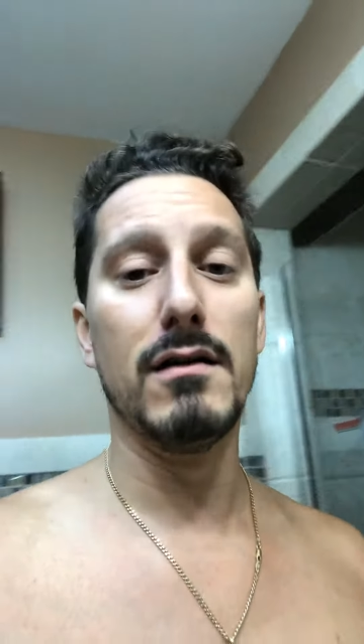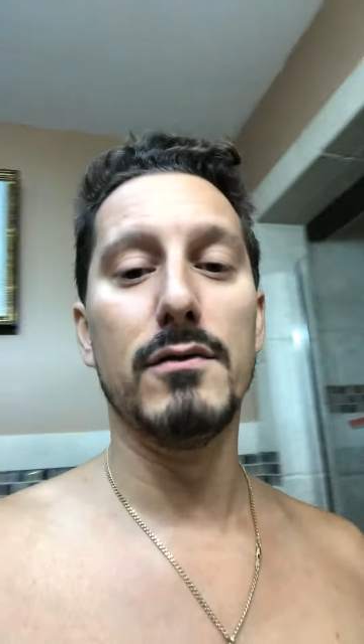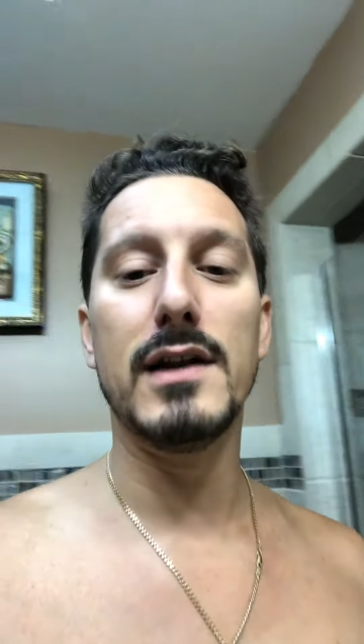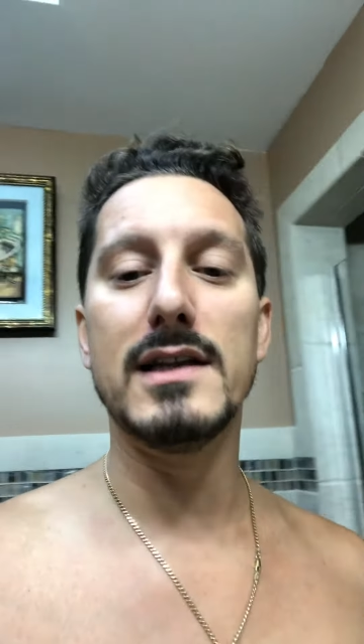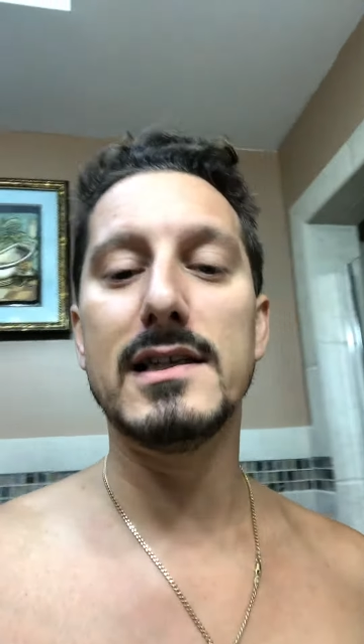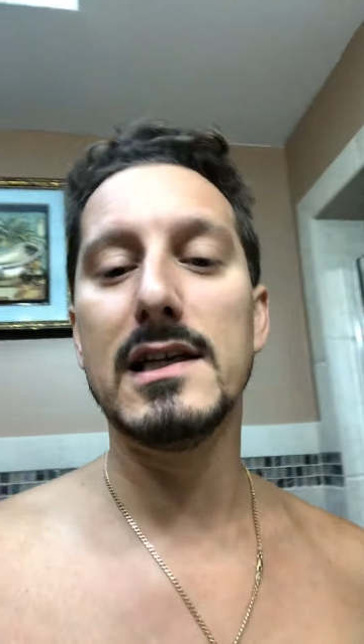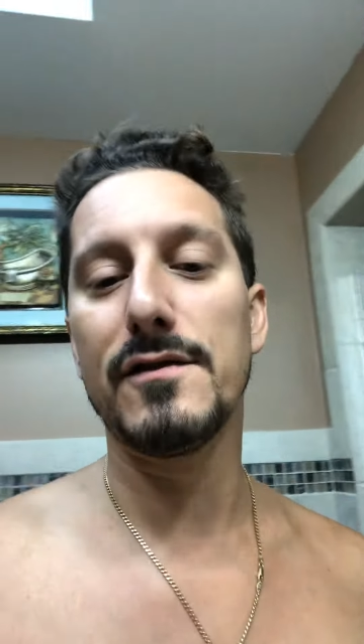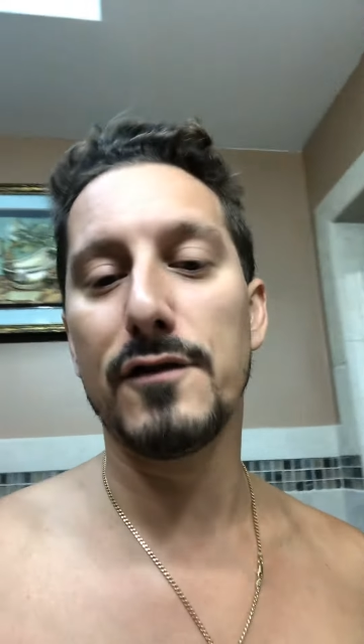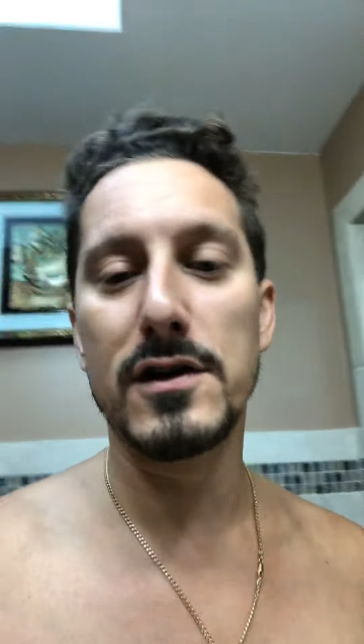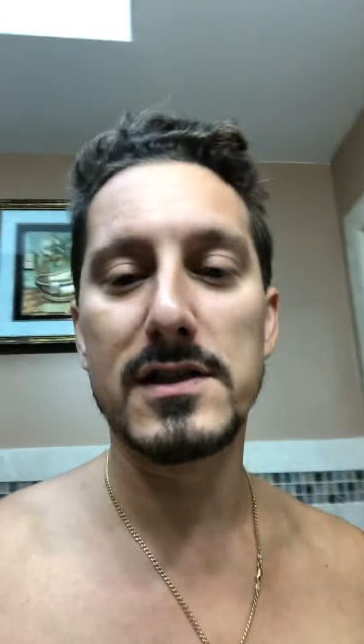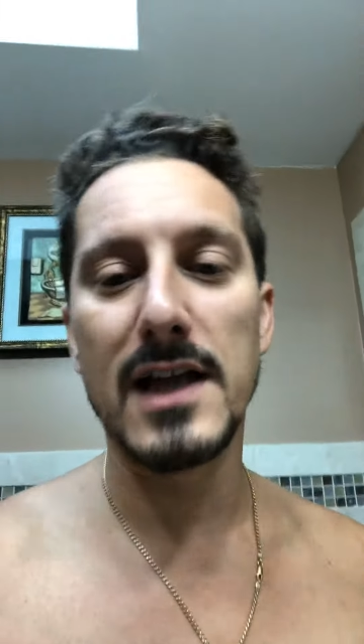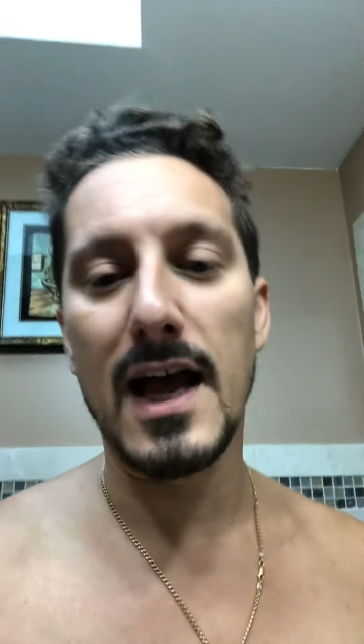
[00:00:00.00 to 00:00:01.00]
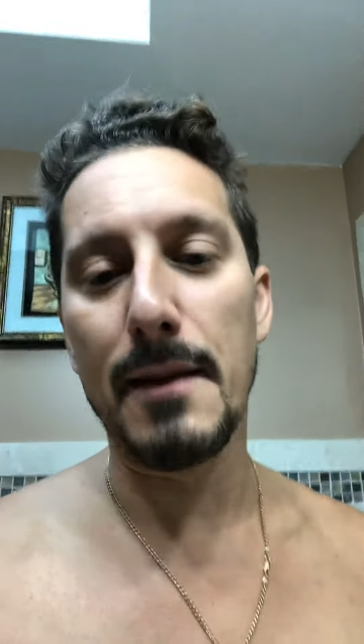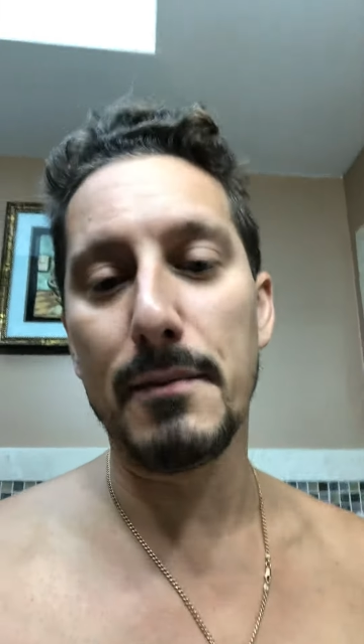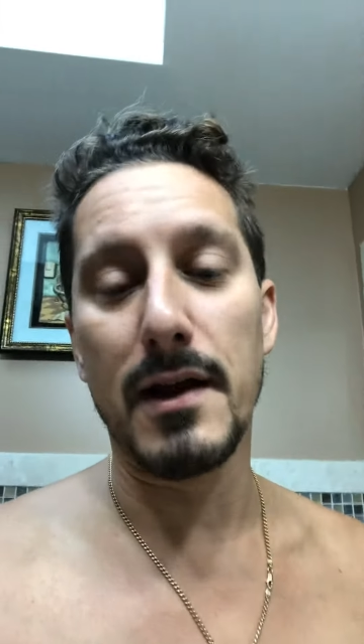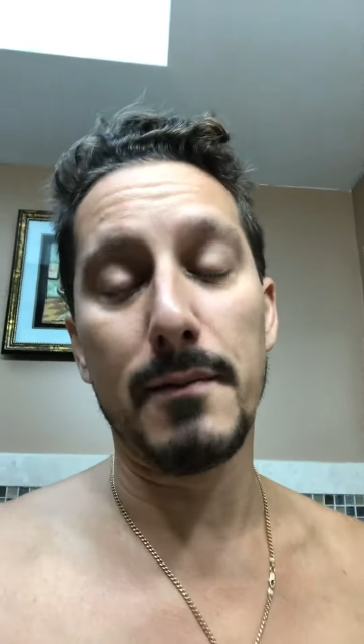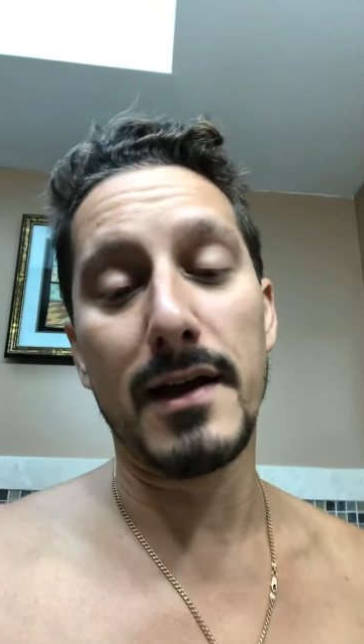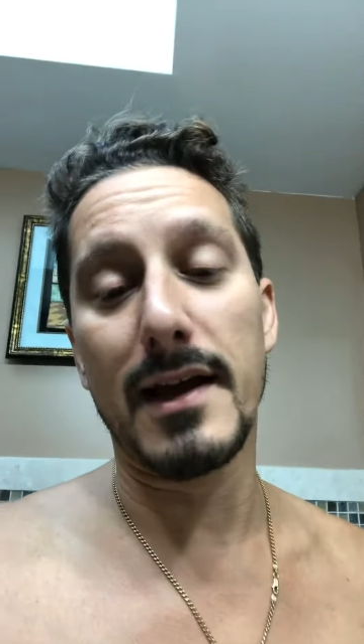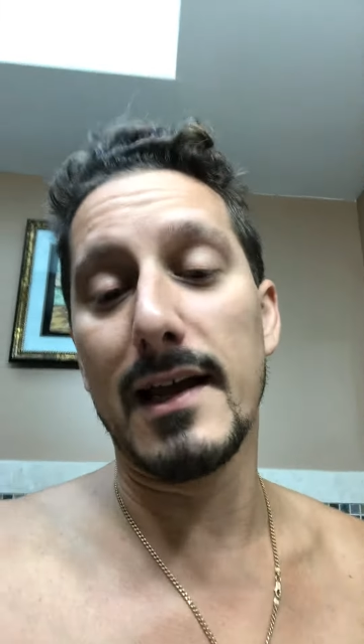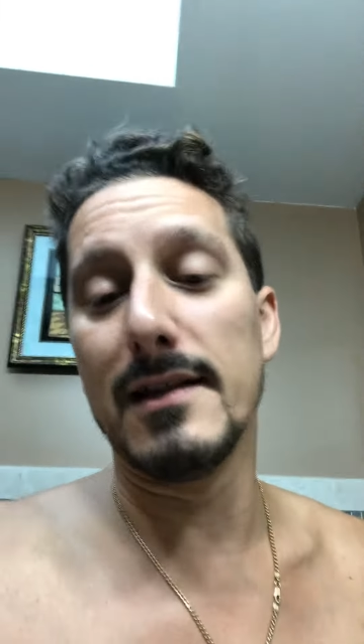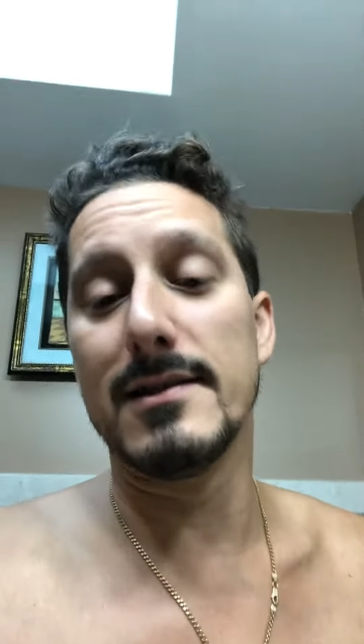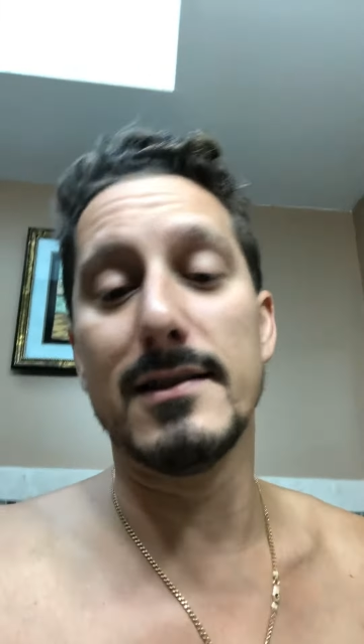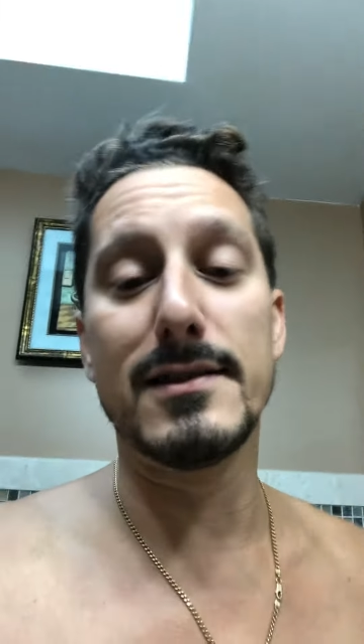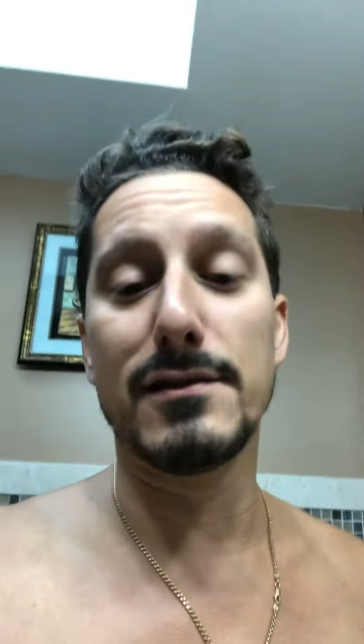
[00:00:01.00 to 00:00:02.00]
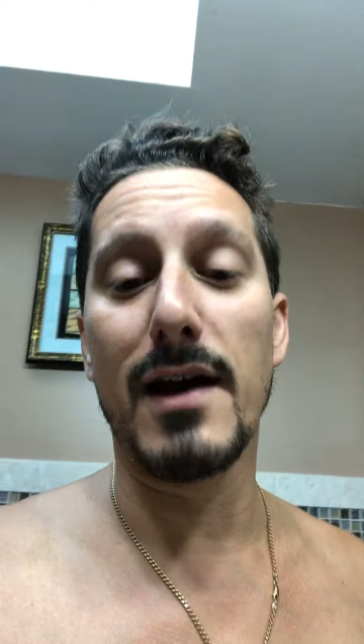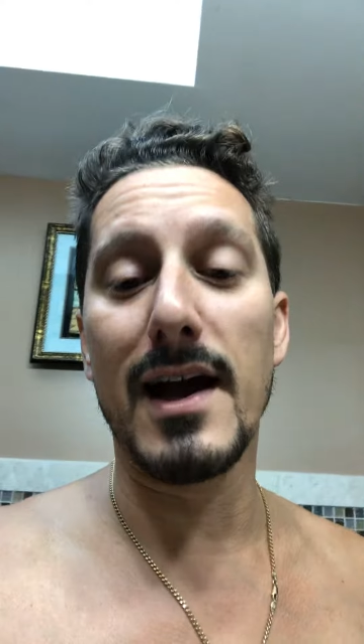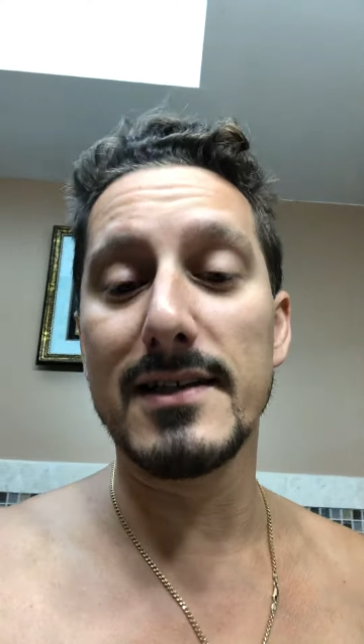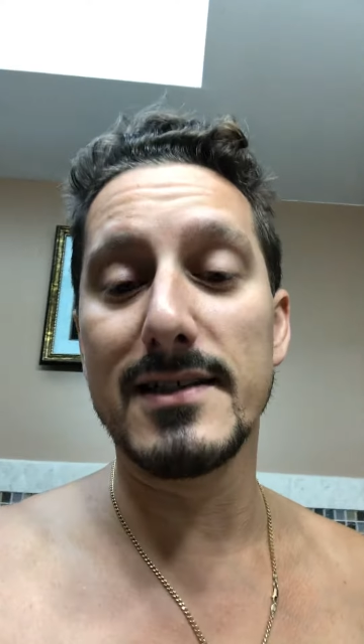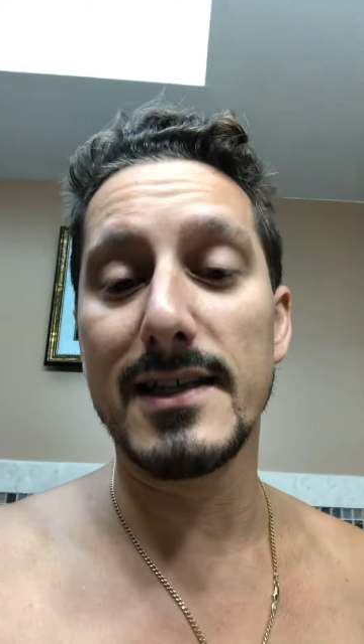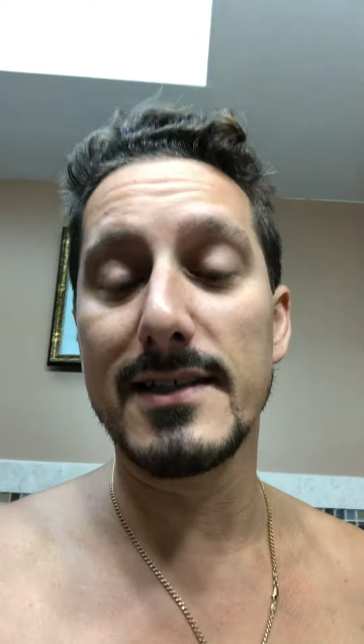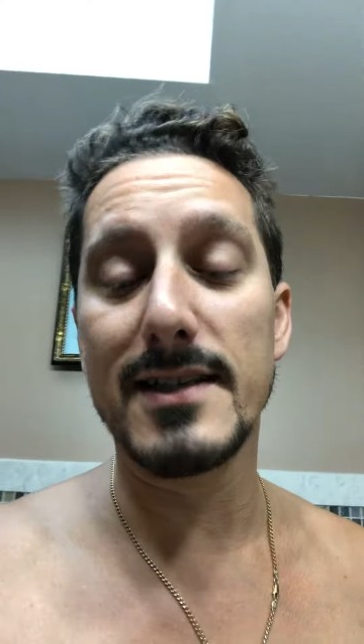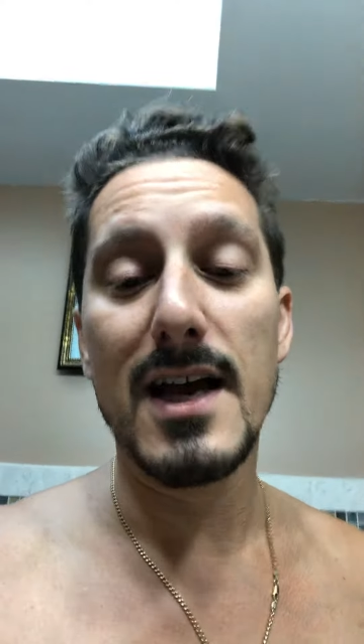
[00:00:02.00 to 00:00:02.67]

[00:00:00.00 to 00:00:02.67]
when they see it the first time, but I'm like, hey, listen, psoriasis.